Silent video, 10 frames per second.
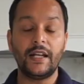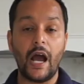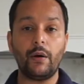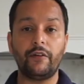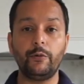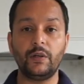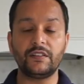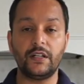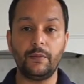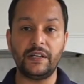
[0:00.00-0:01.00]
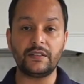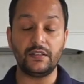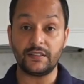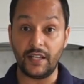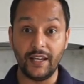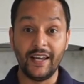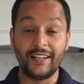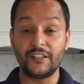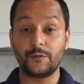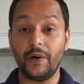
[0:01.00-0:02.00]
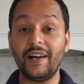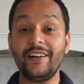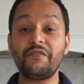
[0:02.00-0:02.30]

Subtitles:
Now everyone's going to basically say, despite